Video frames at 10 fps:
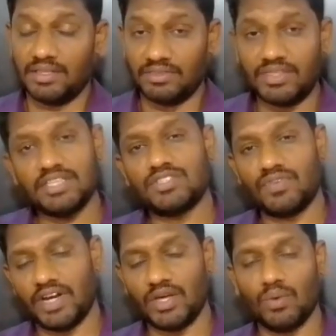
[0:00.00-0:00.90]

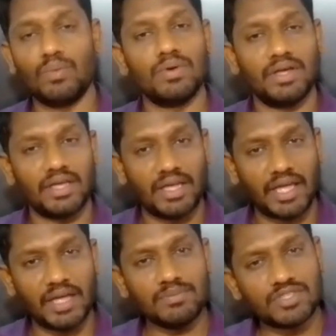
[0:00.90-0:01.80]
This video
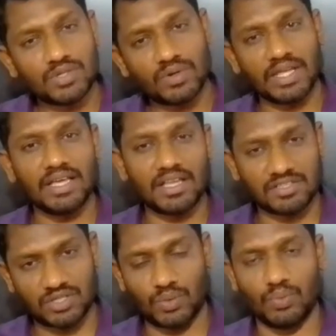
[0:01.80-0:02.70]
aims to take
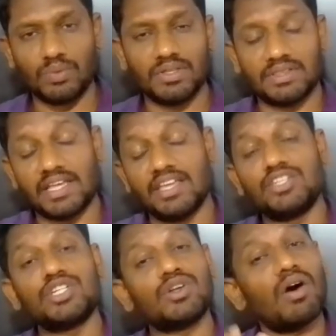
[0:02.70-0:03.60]
us through the
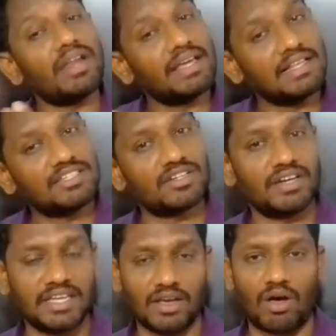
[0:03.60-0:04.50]
historical
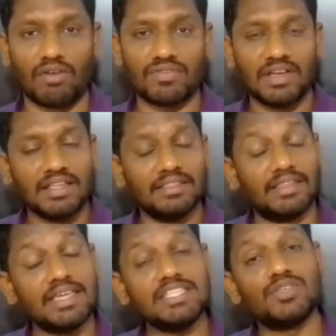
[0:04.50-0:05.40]
journey of
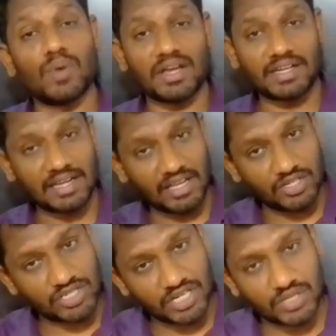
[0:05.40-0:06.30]
these vital
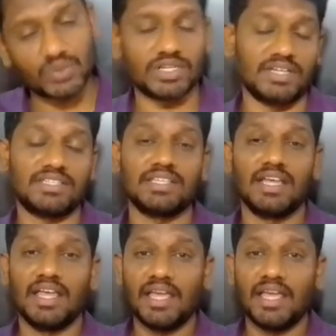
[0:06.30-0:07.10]
institutions,